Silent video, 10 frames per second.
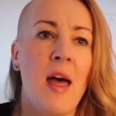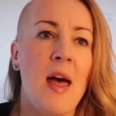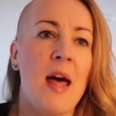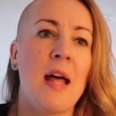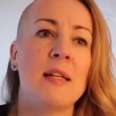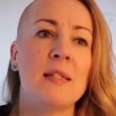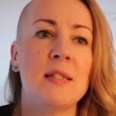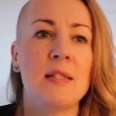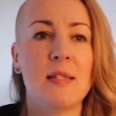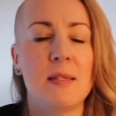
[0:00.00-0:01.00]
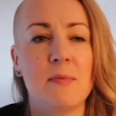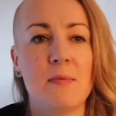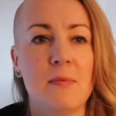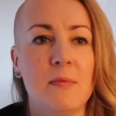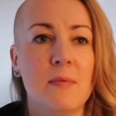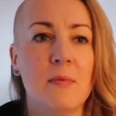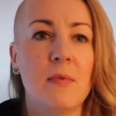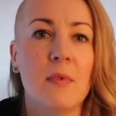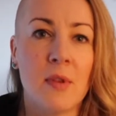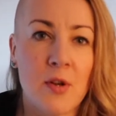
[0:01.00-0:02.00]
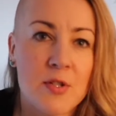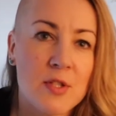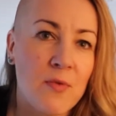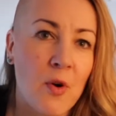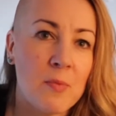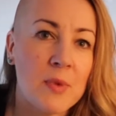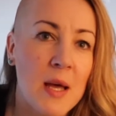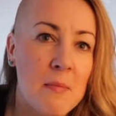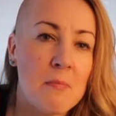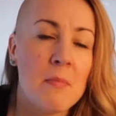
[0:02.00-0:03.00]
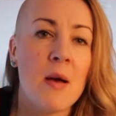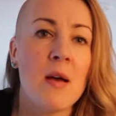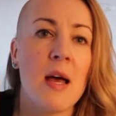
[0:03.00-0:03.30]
and learns from them